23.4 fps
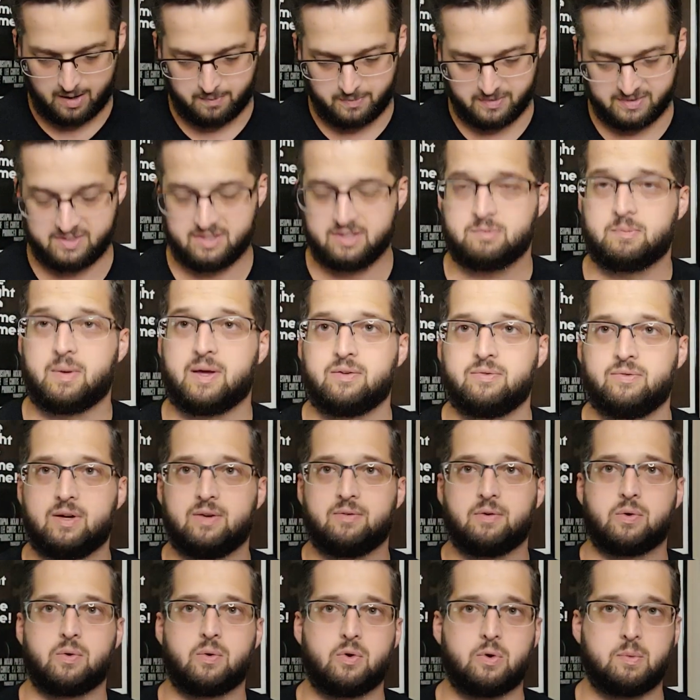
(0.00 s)
this is my
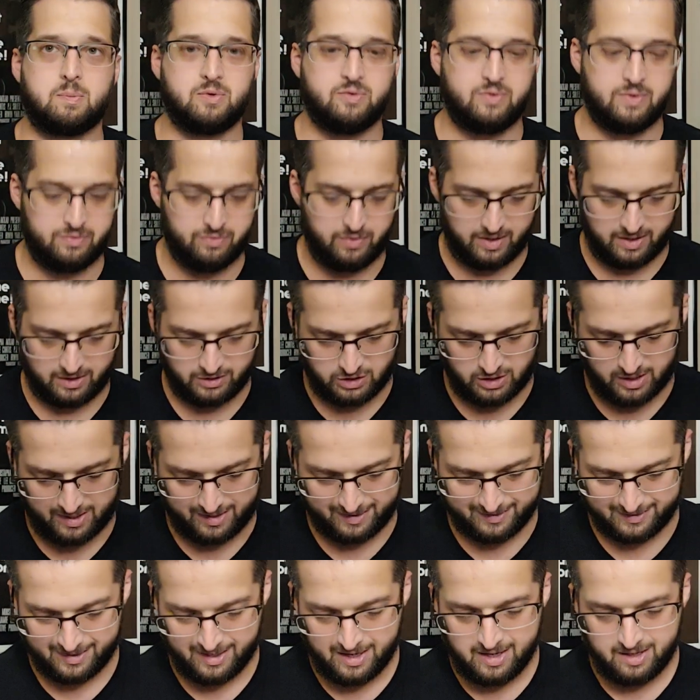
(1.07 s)
favorite horror movie
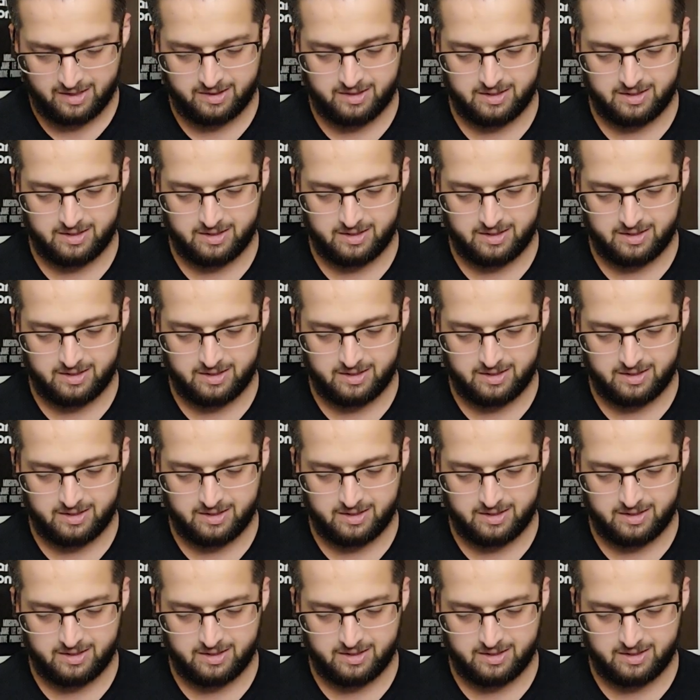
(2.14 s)
franchise.